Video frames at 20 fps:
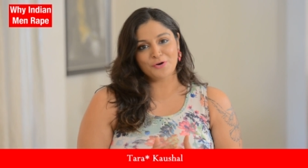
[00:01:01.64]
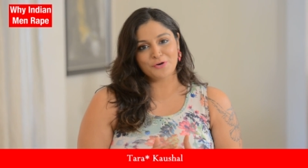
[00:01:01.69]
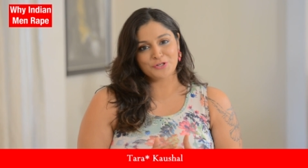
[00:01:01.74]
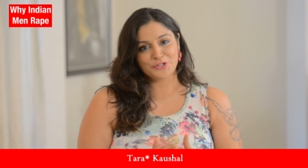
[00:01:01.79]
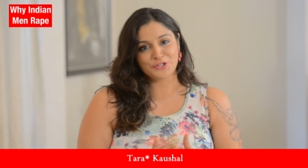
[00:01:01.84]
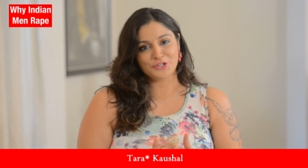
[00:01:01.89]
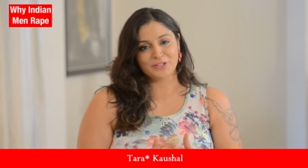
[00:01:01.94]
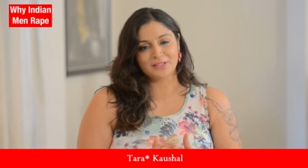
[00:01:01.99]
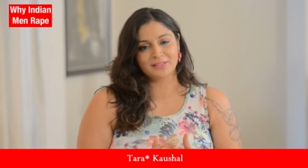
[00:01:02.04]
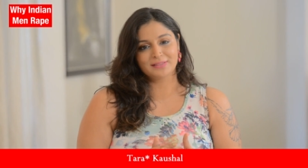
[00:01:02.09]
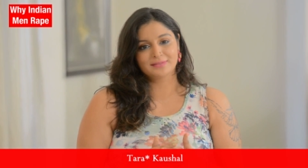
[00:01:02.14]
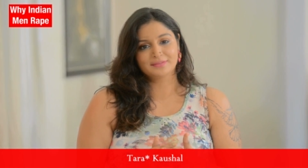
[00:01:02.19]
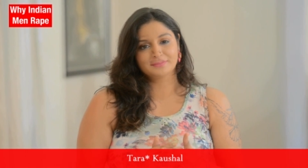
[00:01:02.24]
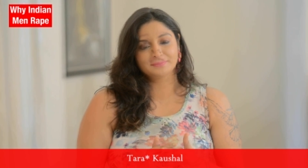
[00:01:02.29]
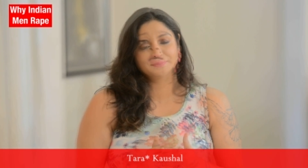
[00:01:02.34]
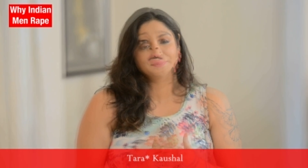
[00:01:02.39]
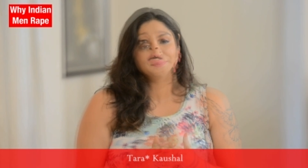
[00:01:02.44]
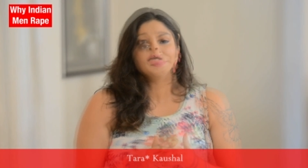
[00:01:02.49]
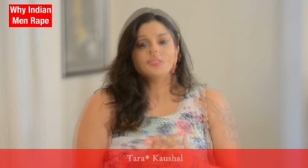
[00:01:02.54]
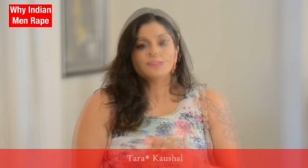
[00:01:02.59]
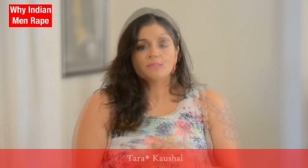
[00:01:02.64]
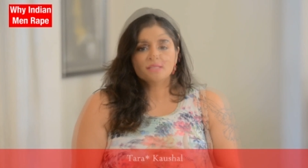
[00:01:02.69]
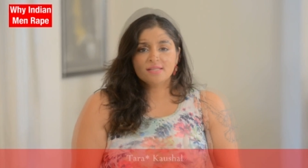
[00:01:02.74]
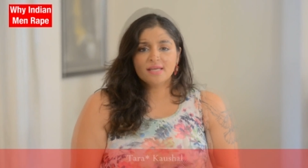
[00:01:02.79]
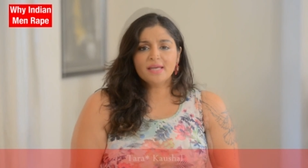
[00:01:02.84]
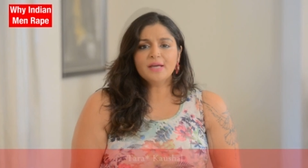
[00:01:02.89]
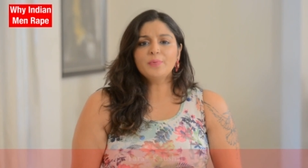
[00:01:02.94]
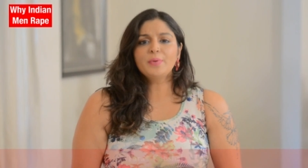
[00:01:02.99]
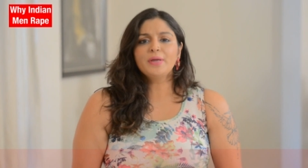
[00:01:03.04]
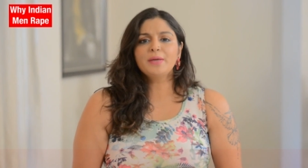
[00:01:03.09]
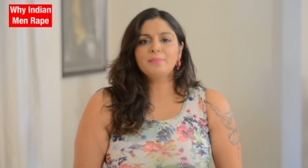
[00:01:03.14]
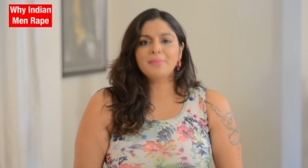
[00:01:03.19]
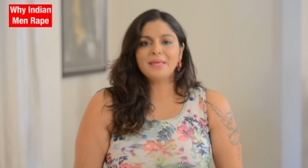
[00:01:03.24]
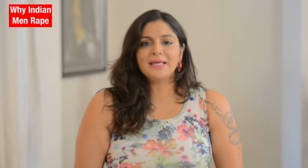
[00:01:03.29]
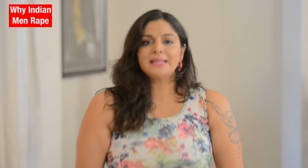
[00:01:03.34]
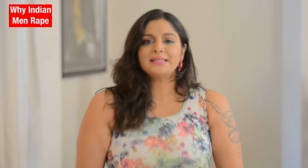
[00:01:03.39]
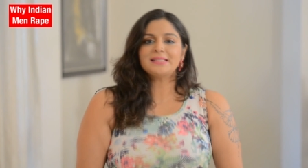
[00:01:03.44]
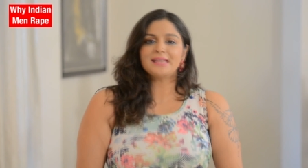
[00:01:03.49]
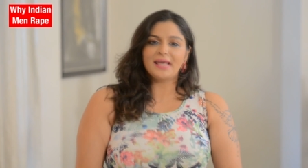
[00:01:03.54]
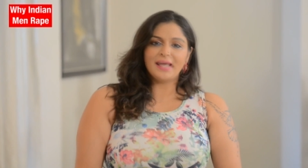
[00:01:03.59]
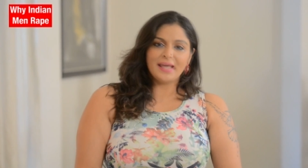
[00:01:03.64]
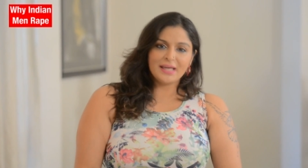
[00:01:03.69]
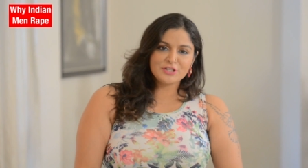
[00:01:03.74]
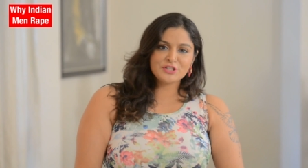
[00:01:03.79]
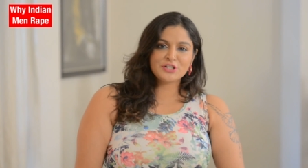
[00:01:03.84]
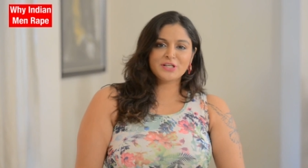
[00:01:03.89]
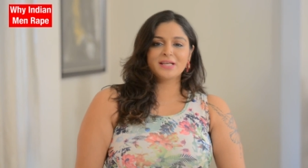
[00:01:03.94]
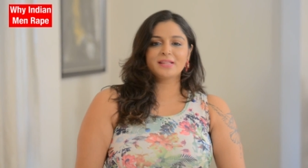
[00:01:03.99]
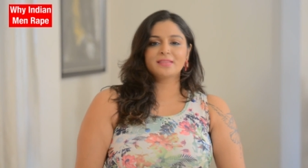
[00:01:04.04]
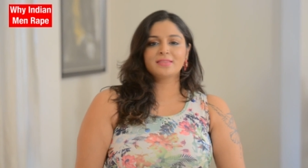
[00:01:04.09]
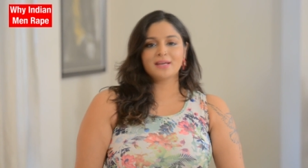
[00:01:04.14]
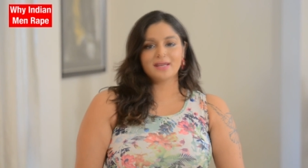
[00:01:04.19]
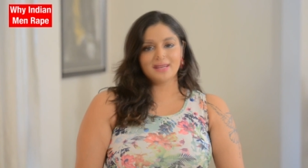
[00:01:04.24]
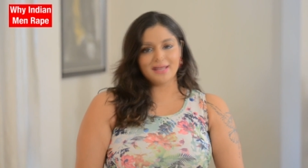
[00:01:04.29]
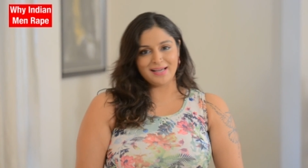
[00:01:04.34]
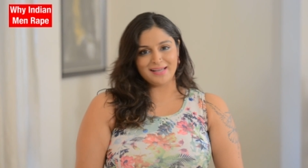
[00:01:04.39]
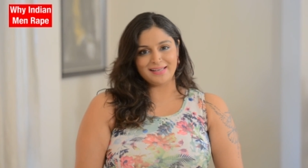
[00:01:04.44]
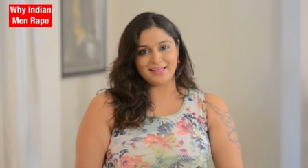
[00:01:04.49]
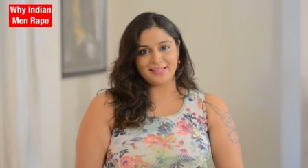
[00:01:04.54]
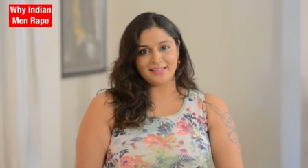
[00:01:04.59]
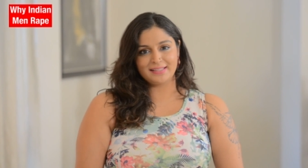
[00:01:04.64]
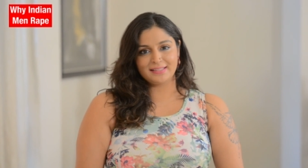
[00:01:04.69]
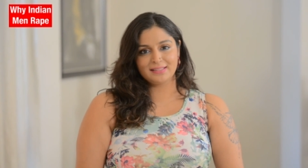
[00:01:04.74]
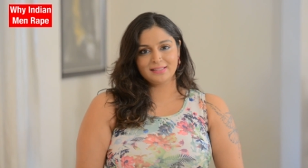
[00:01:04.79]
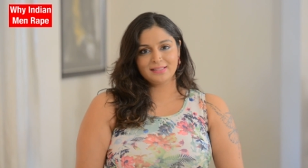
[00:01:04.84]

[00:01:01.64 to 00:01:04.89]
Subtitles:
Kaushal. Today we meet Adrienne T.